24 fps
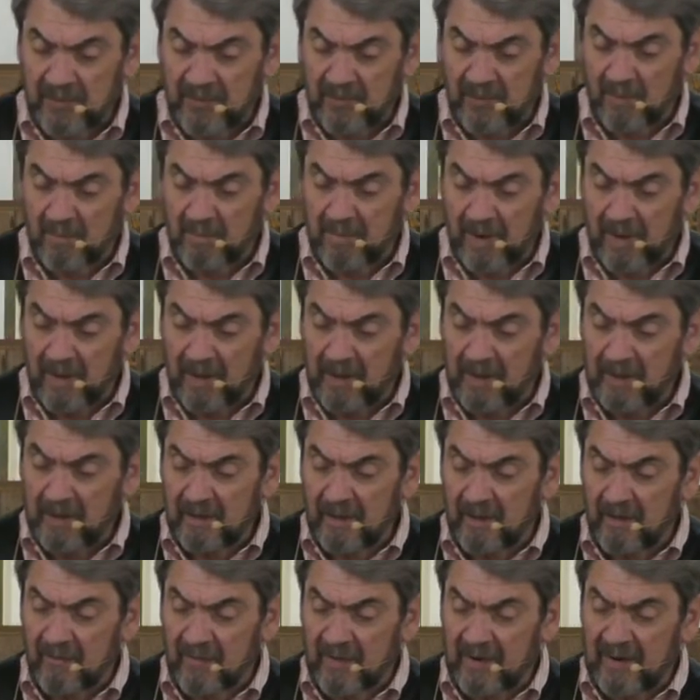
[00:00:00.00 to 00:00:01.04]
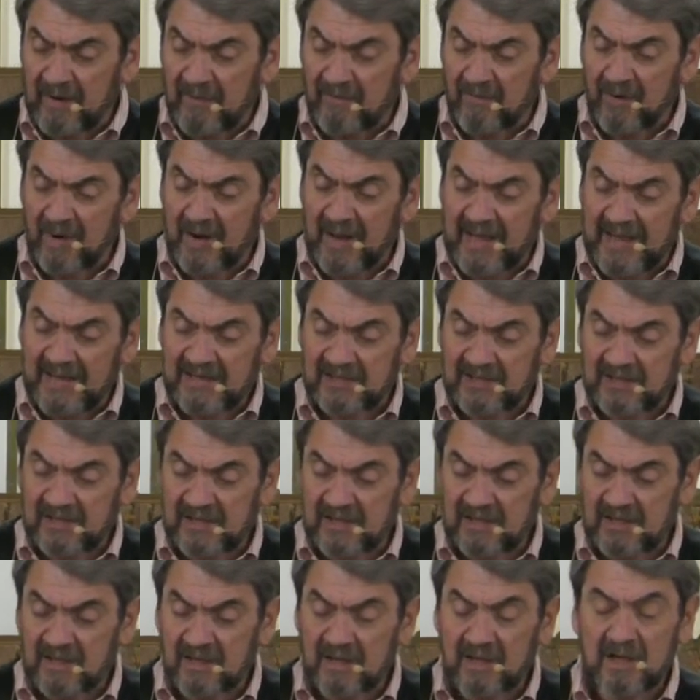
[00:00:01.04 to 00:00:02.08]
through the blood of the
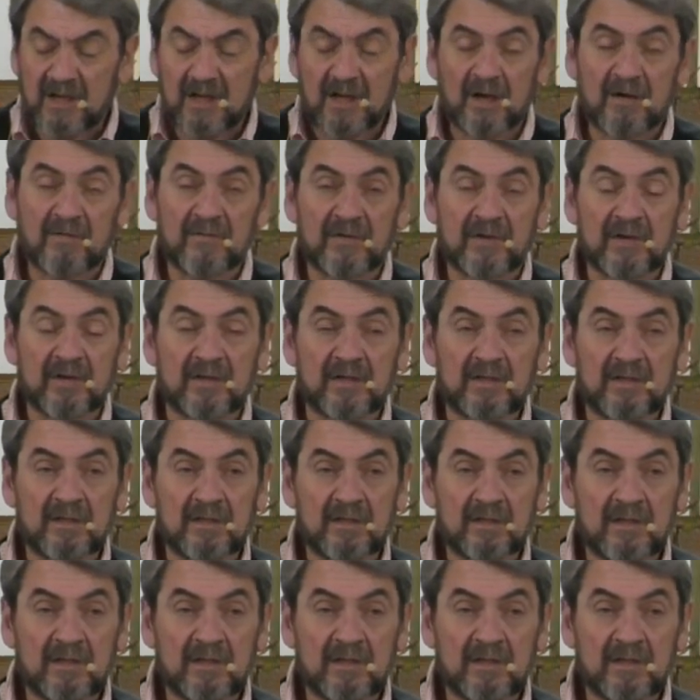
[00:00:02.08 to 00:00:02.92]
everlasting covenant.